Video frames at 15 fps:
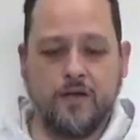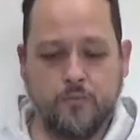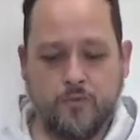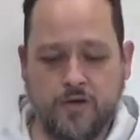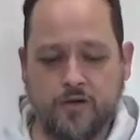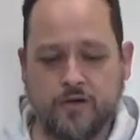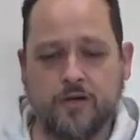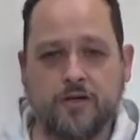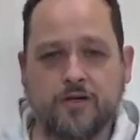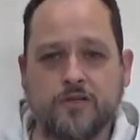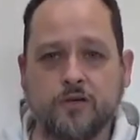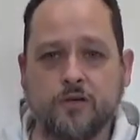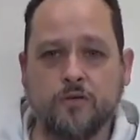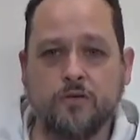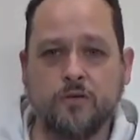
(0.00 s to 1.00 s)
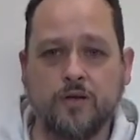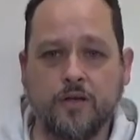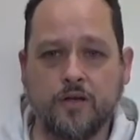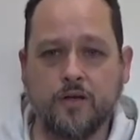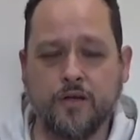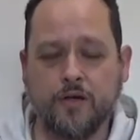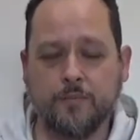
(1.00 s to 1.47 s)
what I'm going to do
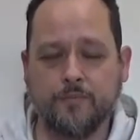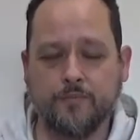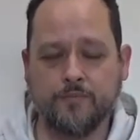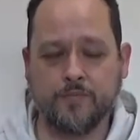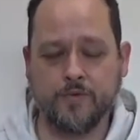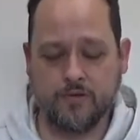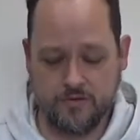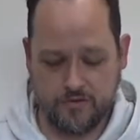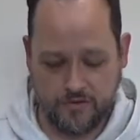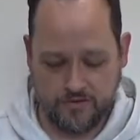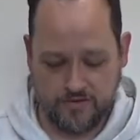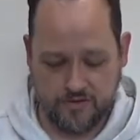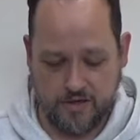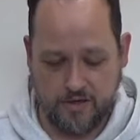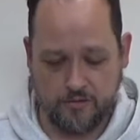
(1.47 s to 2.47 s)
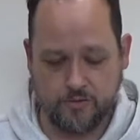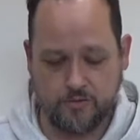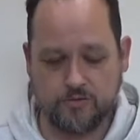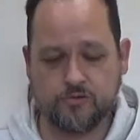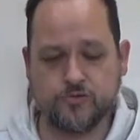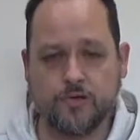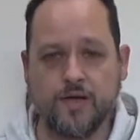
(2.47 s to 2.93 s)
is
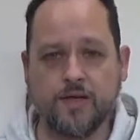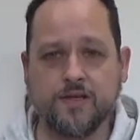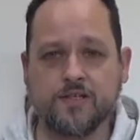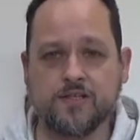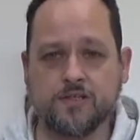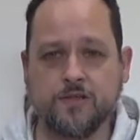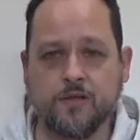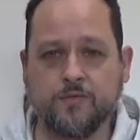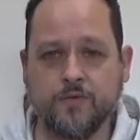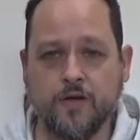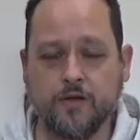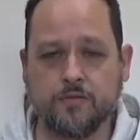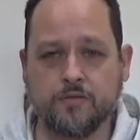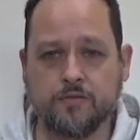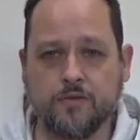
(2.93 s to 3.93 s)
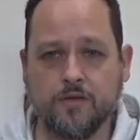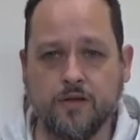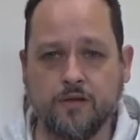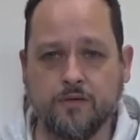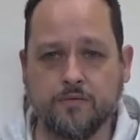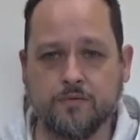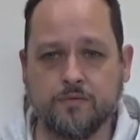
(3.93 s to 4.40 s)
I'll try this stuff on
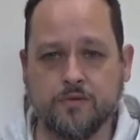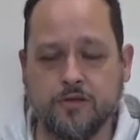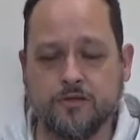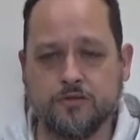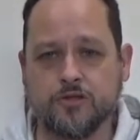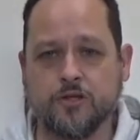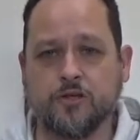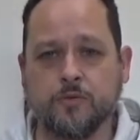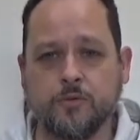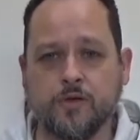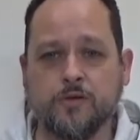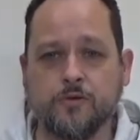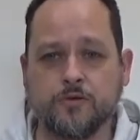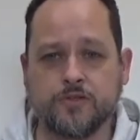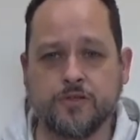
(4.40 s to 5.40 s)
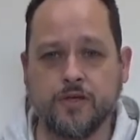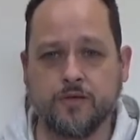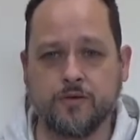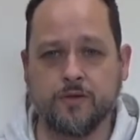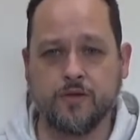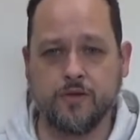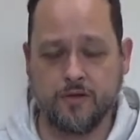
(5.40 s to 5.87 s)
and show you what it looks
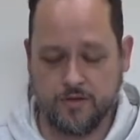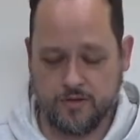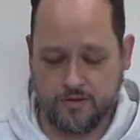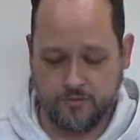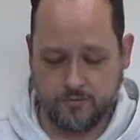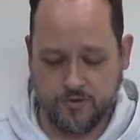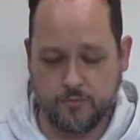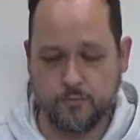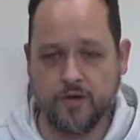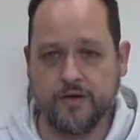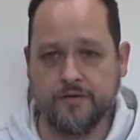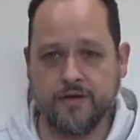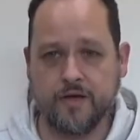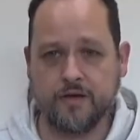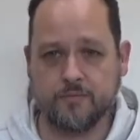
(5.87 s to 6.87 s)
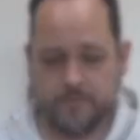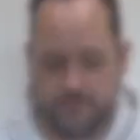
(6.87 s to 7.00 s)
like when I'm wearing it.